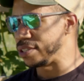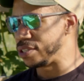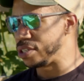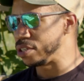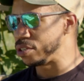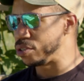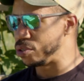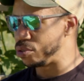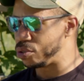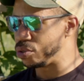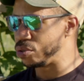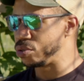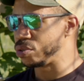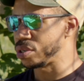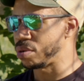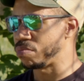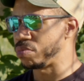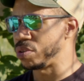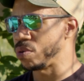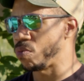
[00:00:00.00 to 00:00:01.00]
until you do
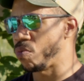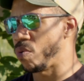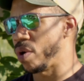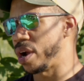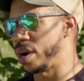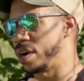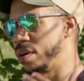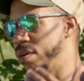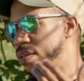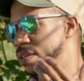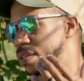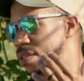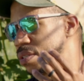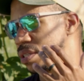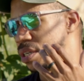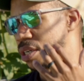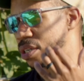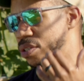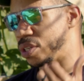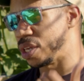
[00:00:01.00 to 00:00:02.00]
something where
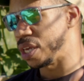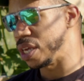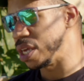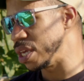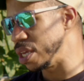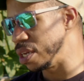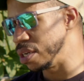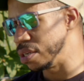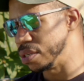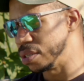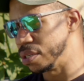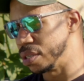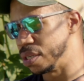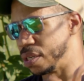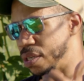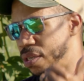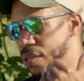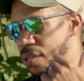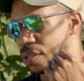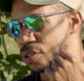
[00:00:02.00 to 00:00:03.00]
there's heat,
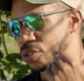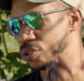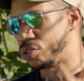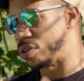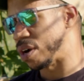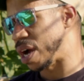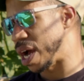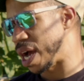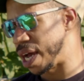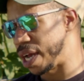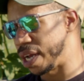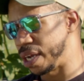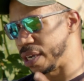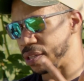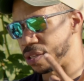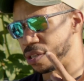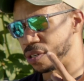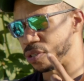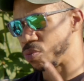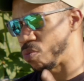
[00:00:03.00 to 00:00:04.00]
there's dry,
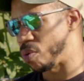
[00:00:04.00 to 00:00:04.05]
there's